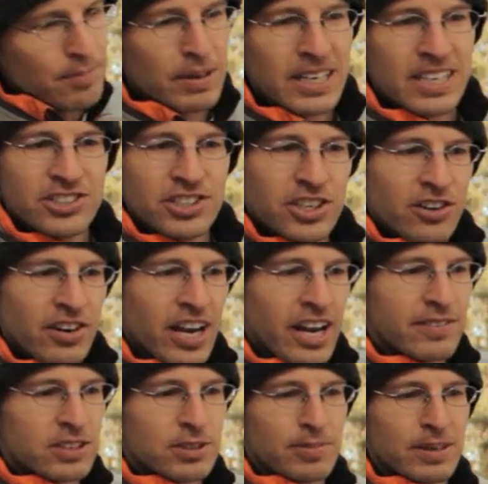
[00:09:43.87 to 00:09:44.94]
because you don't
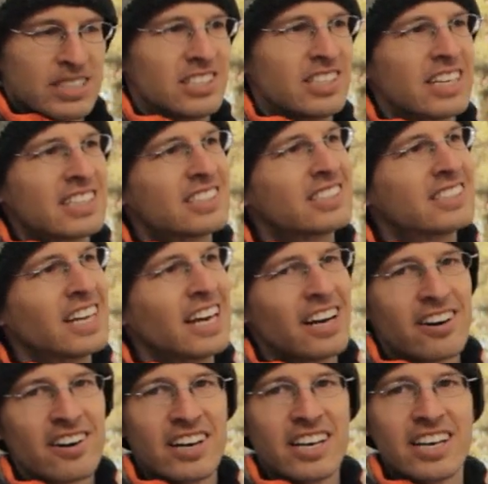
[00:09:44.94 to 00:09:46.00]
have as much
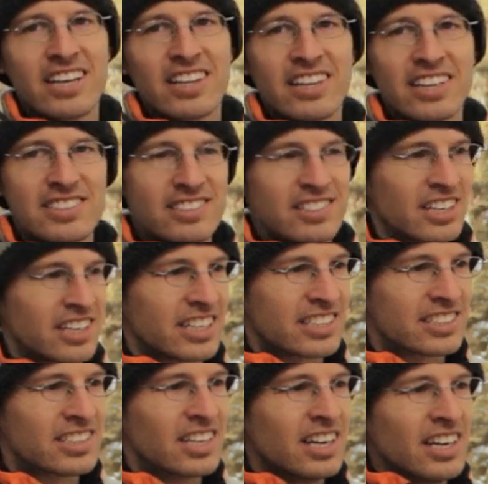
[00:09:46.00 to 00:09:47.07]
dexterity in these
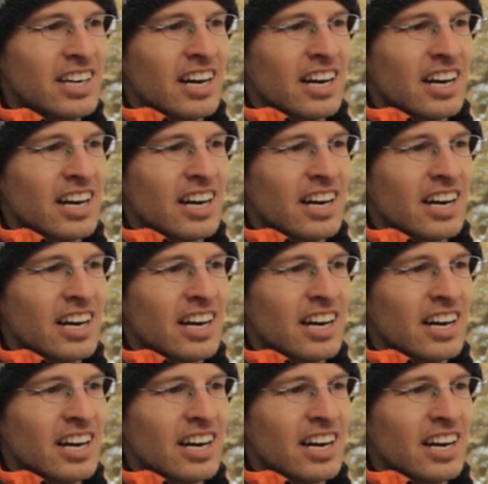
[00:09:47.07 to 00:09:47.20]
things.